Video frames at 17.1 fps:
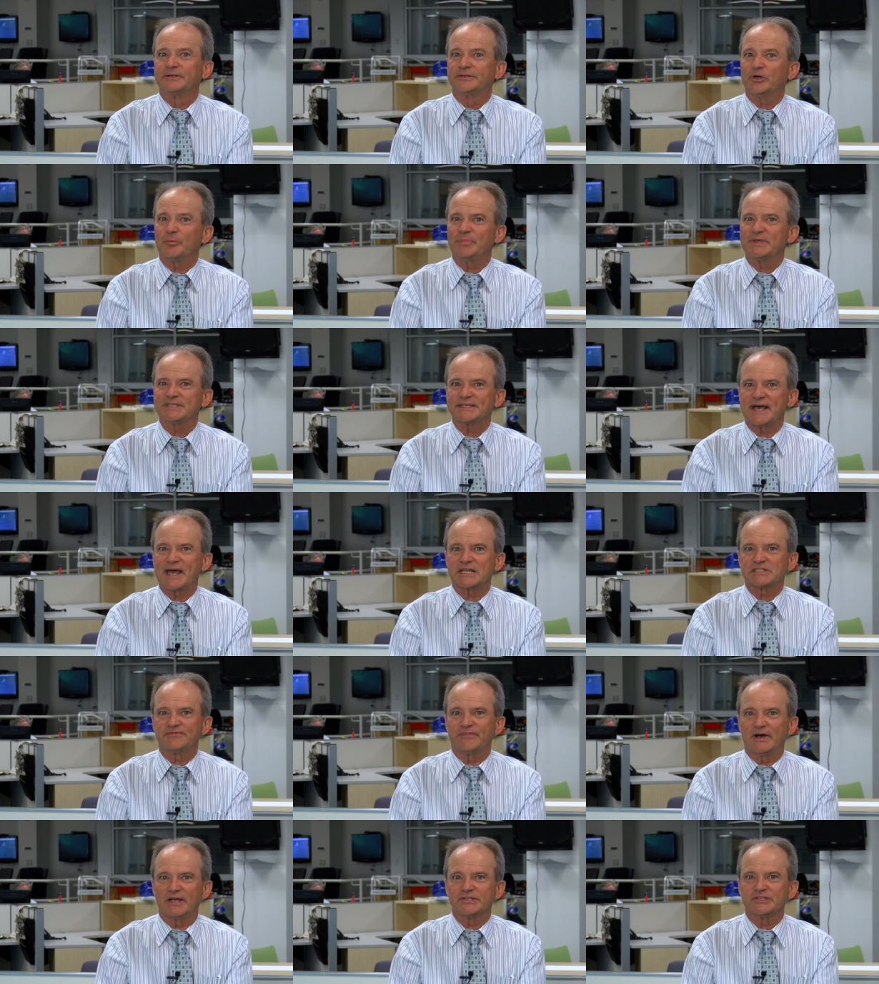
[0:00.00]
Don't be
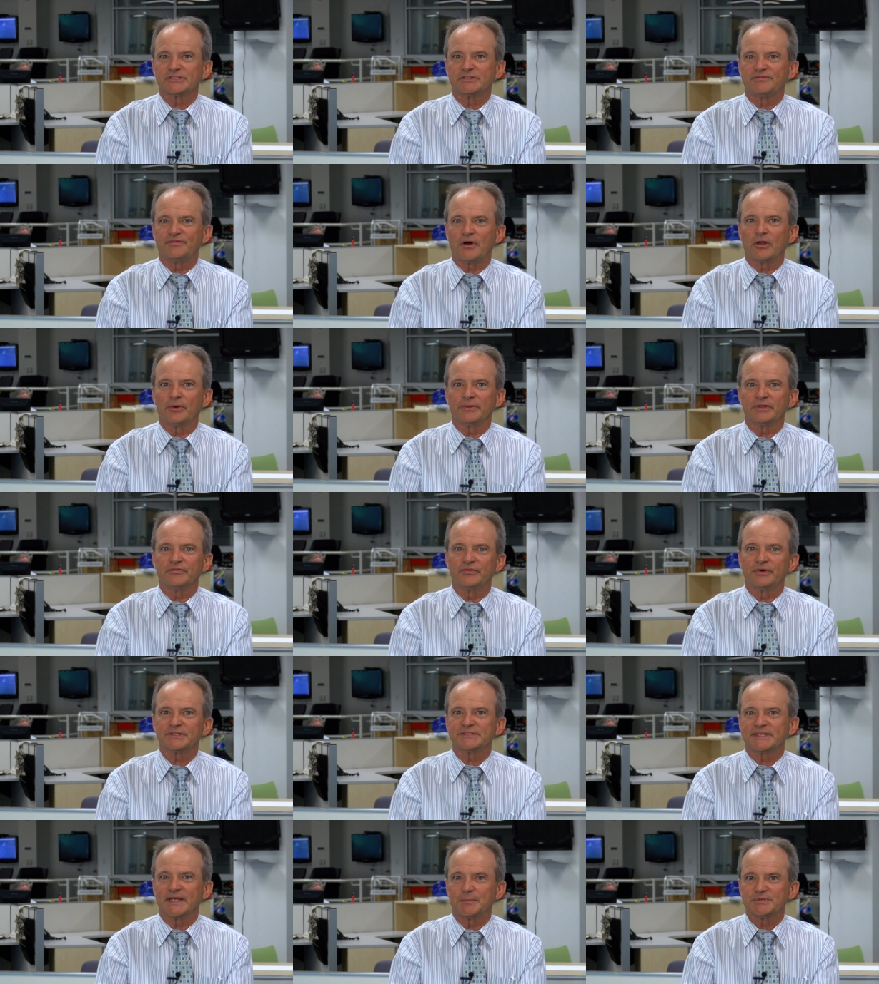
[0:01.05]
satisfied just to follow in the
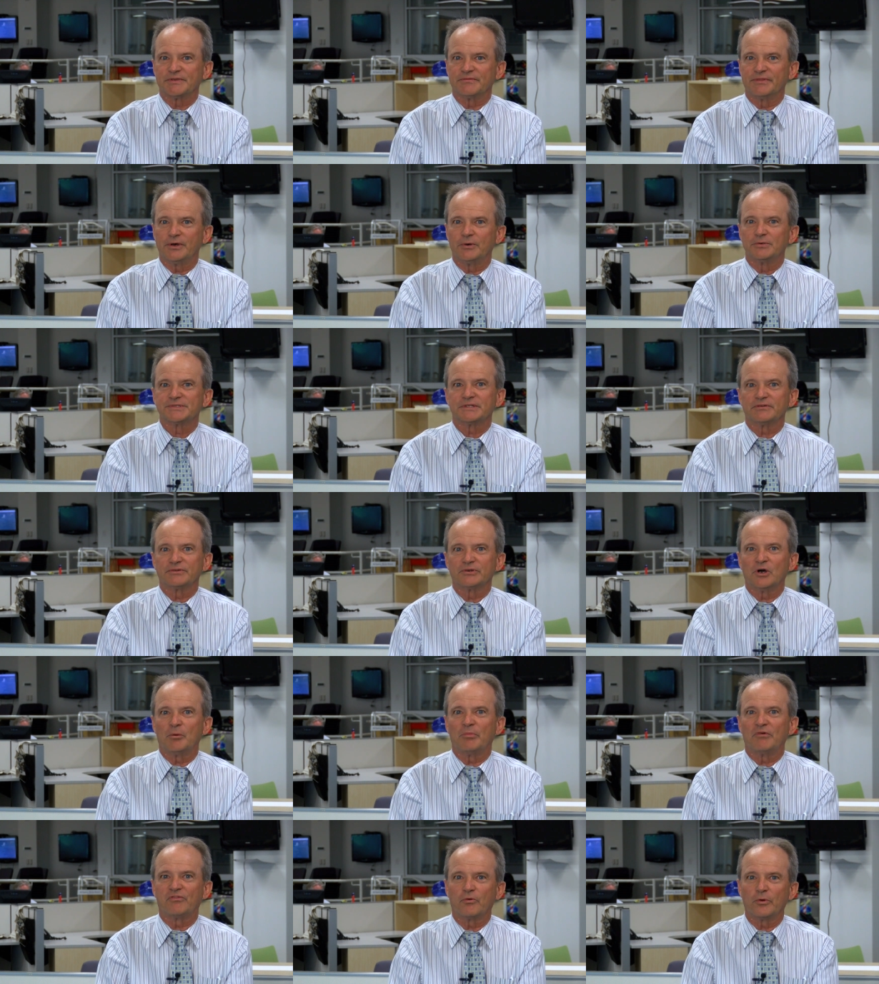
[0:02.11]
footsteps of those that have
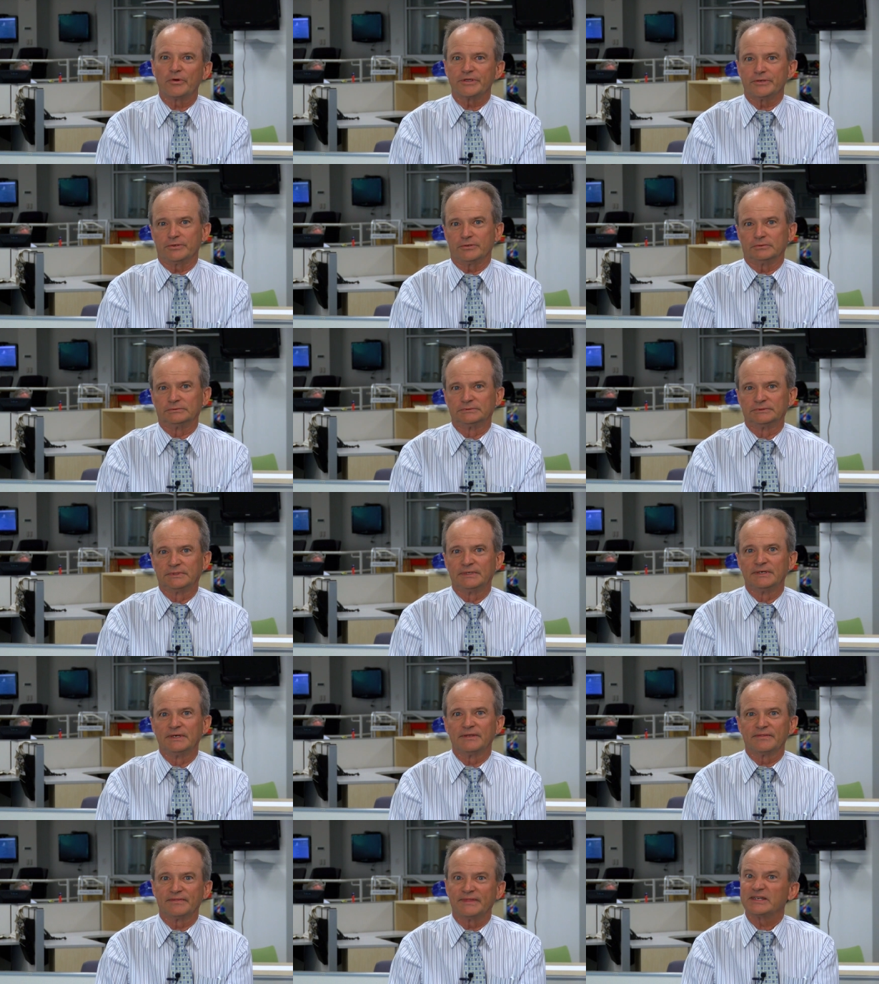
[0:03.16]
gone before you.
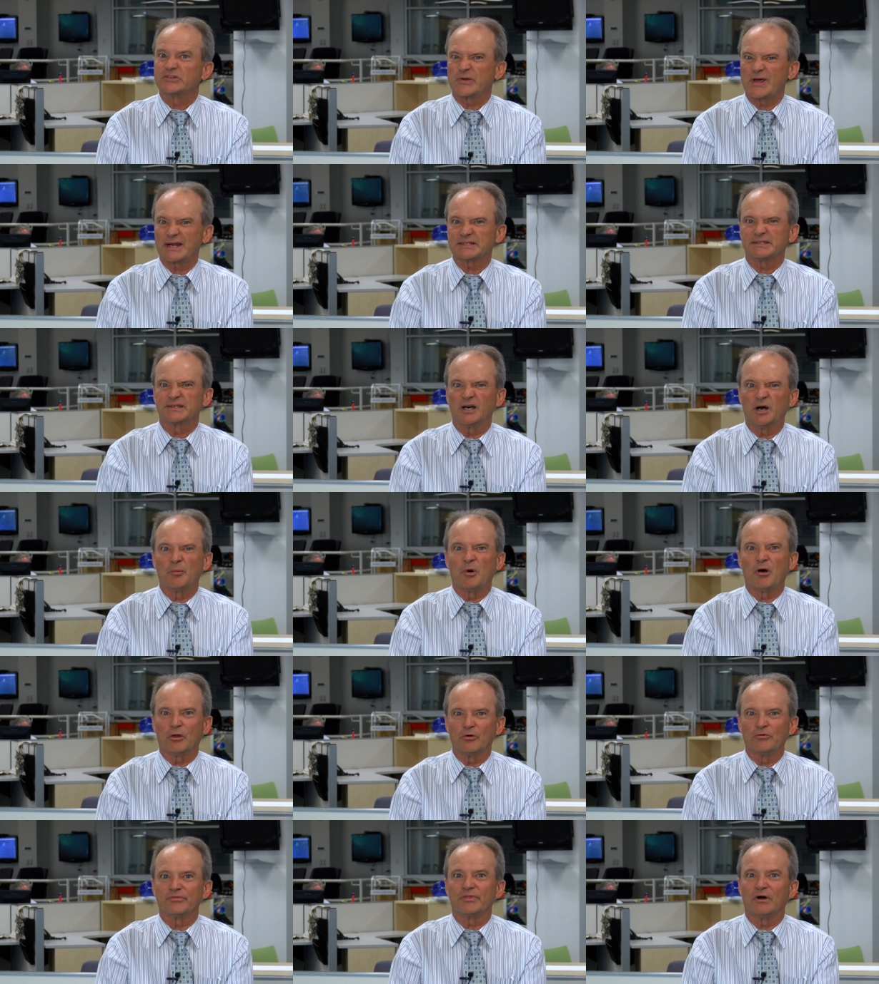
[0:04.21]
They tracked gum
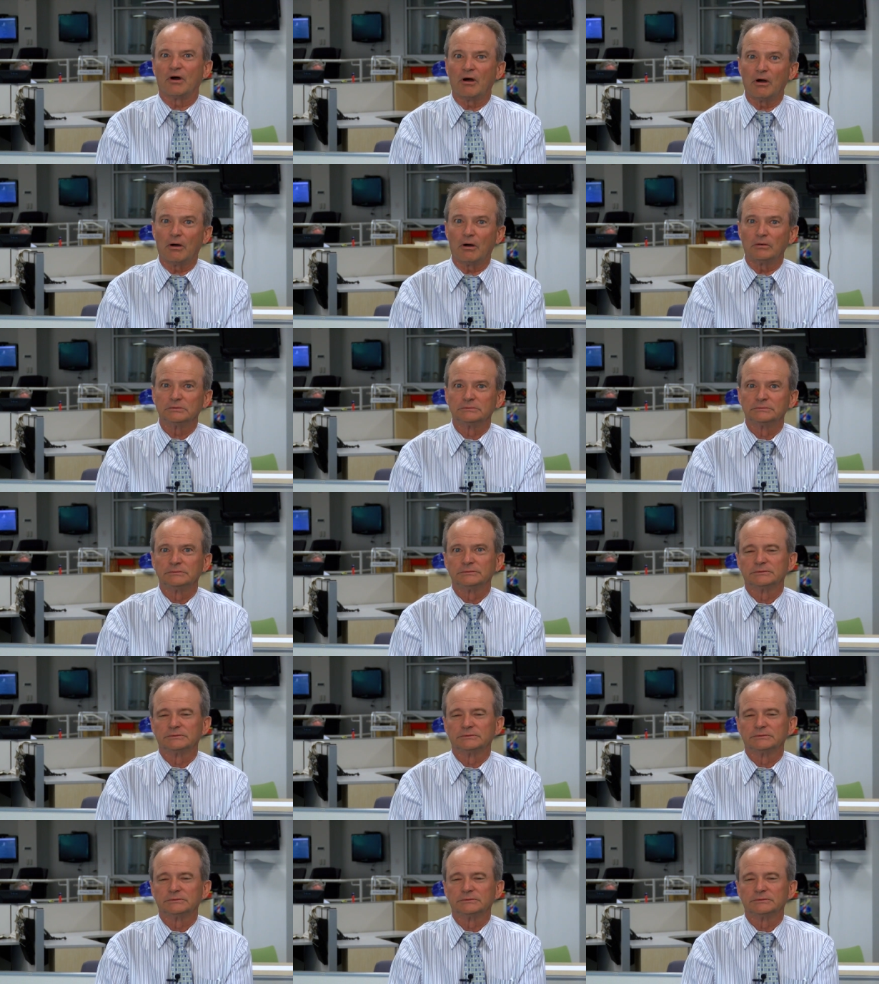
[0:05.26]
all over the hall.